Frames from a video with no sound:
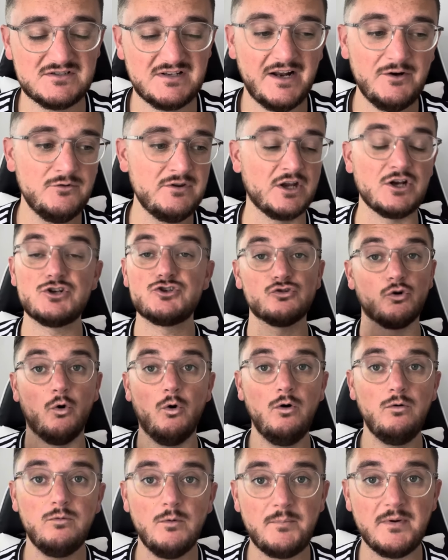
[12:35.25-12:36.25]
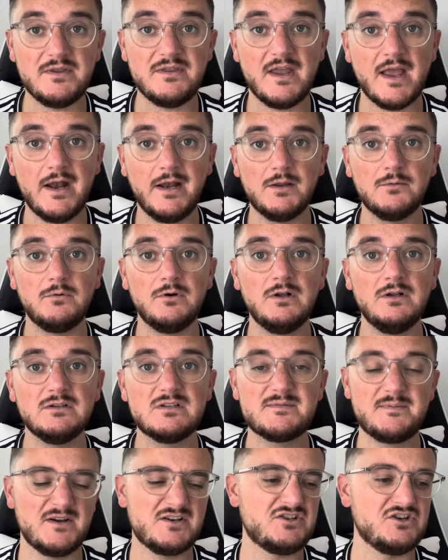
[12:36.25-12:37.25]
I don't think a draw would be the end of the world,
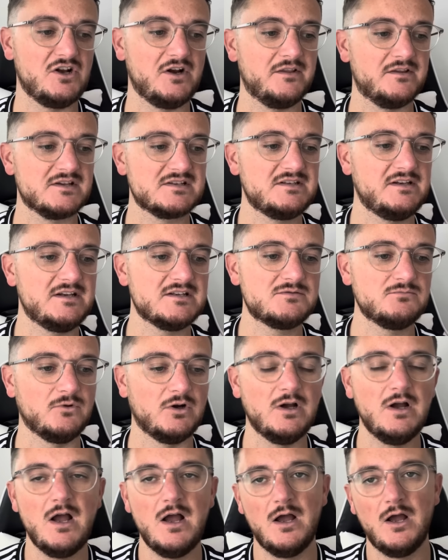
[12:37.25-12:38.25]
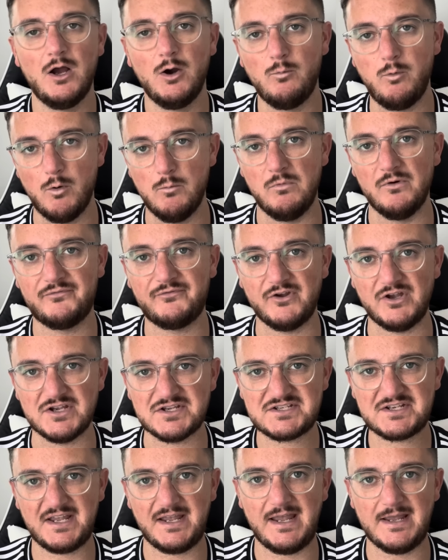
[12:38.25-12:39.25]
especially early in the season. We won my
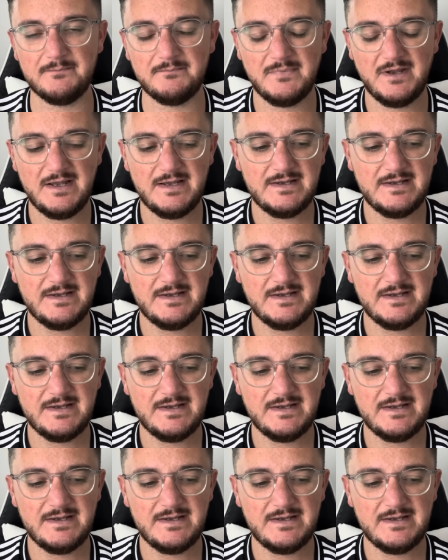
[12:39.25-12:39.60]
first game.